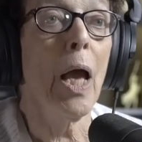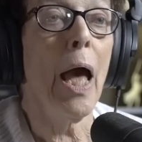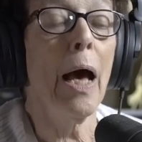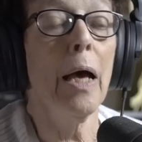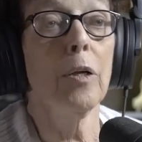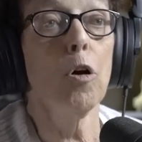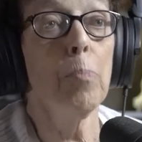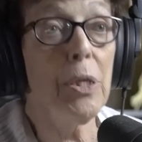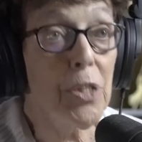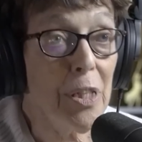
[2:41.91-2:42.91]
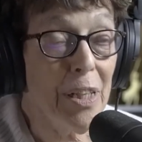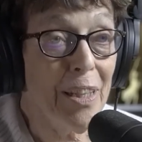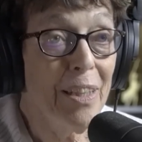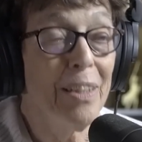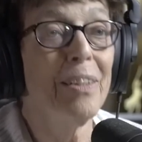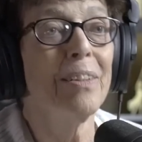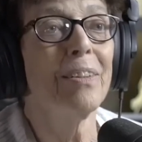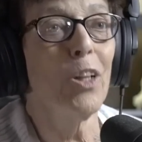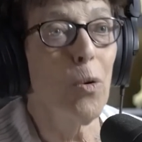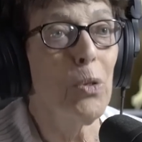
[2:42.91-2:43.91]
And obesity
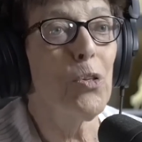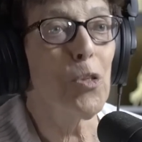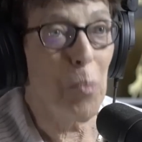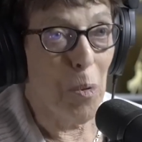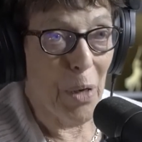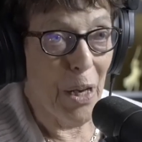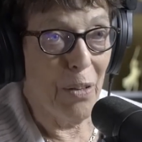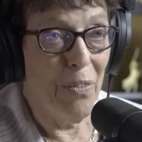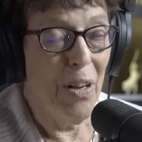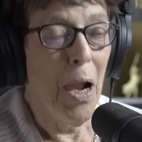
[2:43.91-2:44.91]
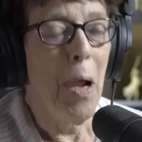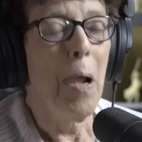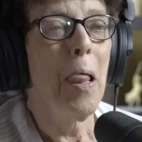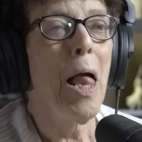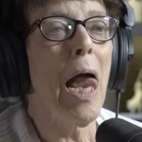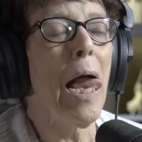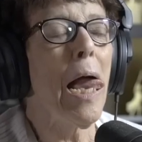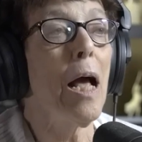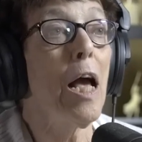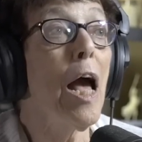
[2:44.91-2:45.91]
lowers sperm count.
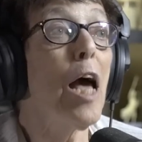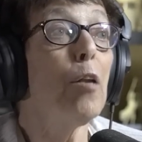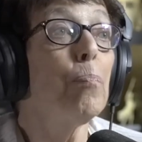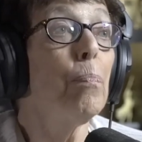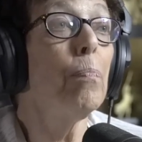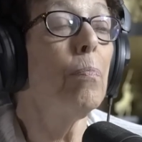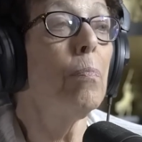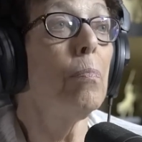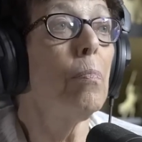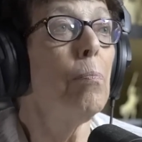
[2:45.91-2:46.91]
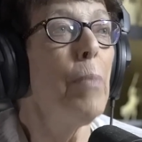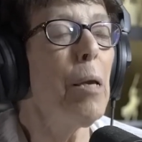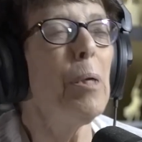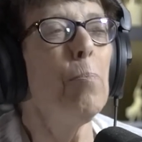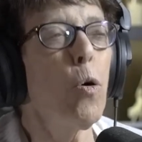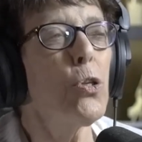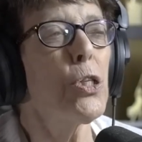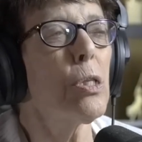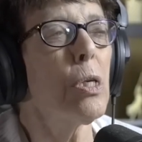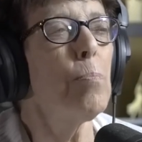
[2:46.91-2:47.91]
And maybe
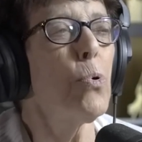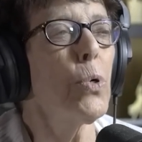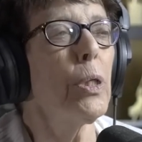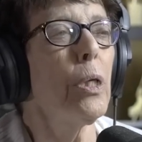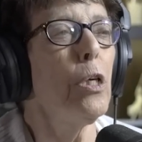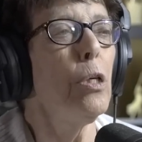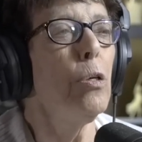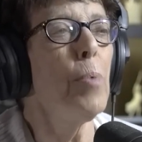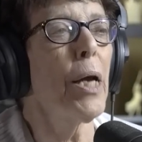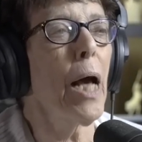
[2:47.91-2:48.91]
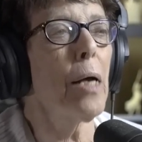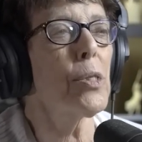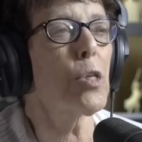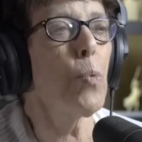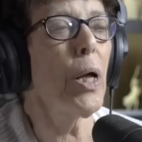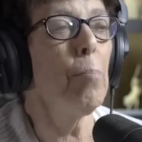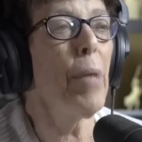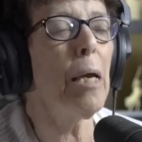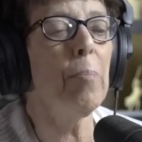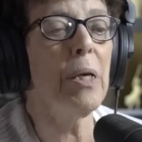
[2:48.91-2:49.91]
most importantly, you might ask, well,
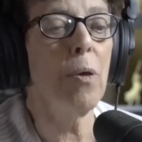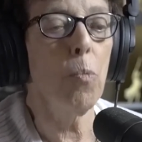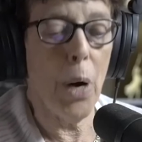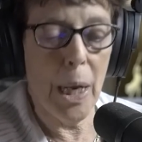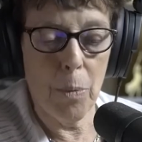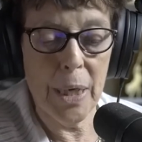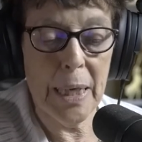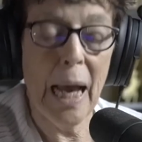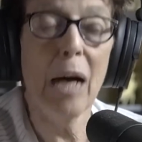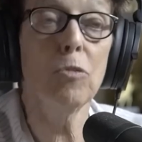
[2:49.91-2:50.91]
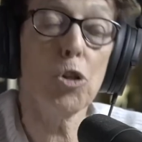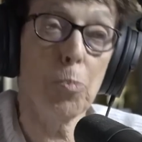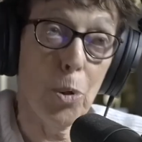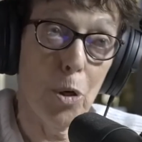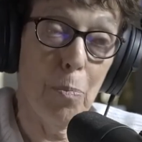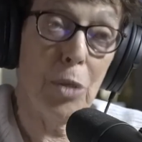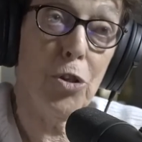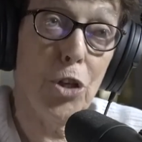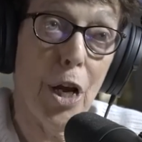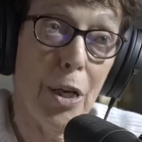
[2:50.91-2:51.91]
maybe the way we count sperm has
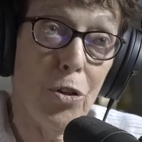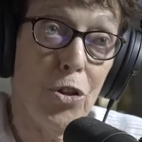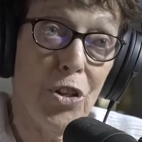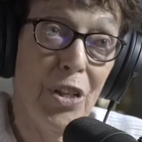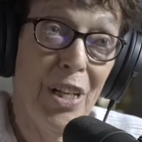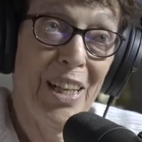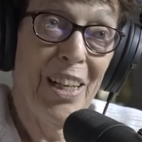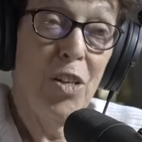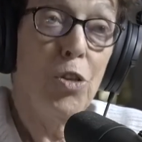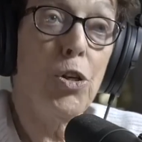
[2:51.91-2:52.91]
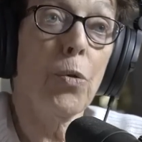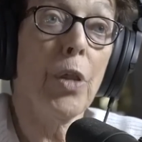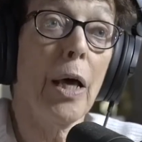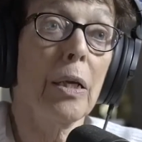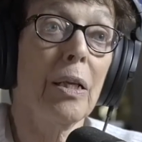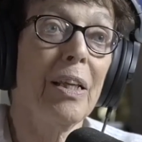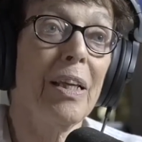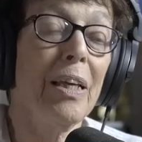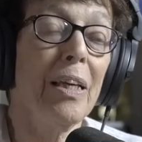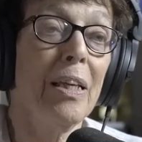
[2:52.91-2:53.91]
changed so that
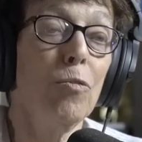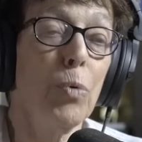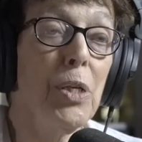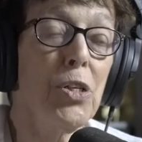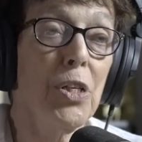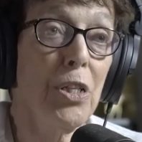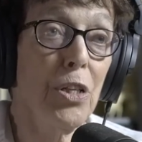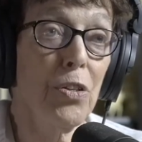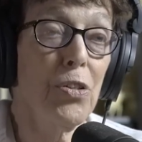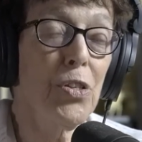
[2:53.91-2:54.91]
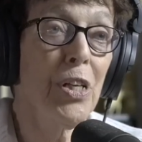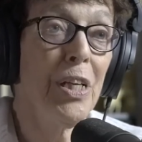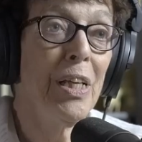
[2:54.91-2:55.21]
in recent years,